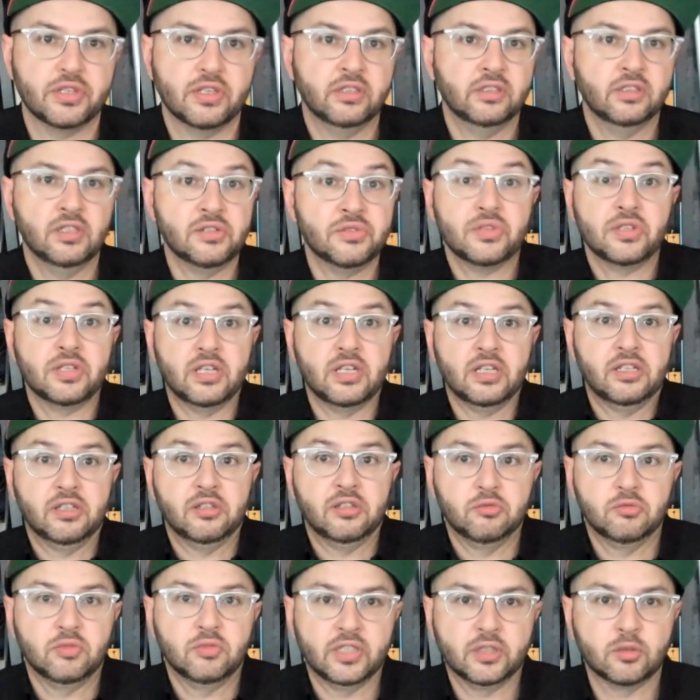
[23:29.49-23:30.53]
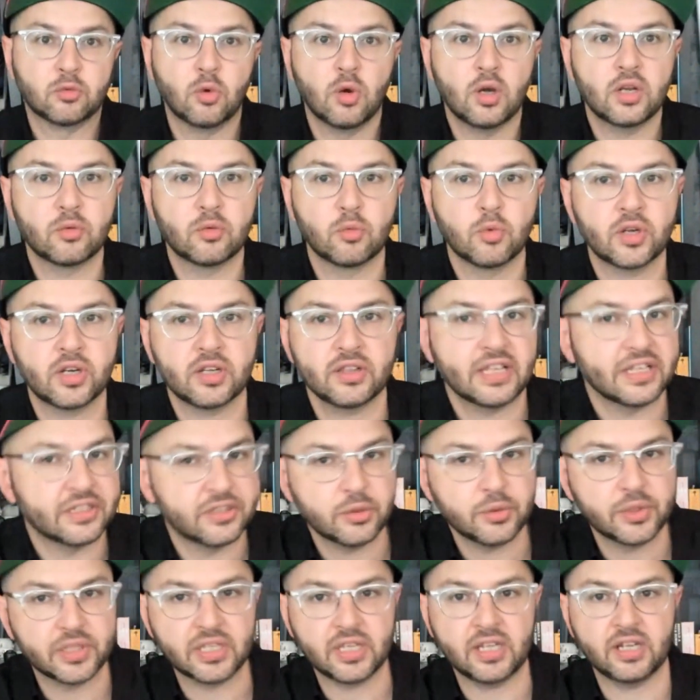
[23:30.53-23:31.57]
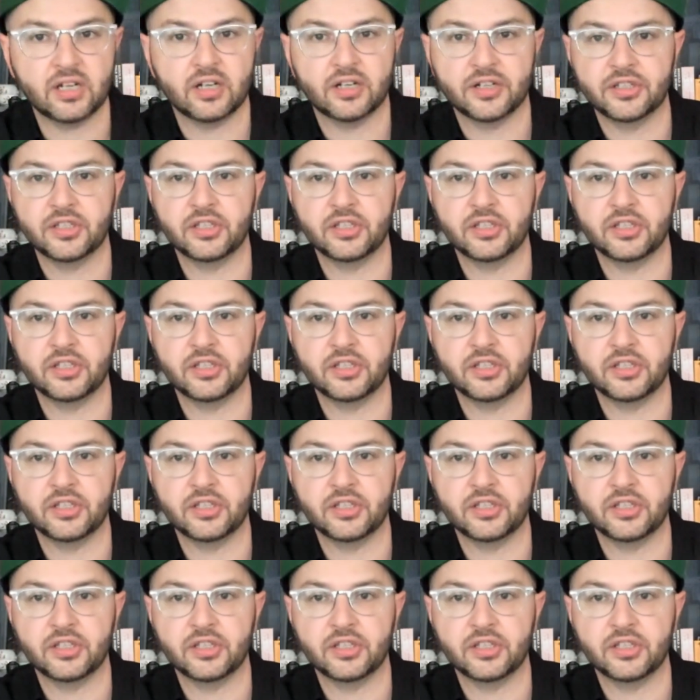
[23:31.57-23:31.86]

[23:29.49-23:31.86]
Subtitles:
And he's like, what are they doing here?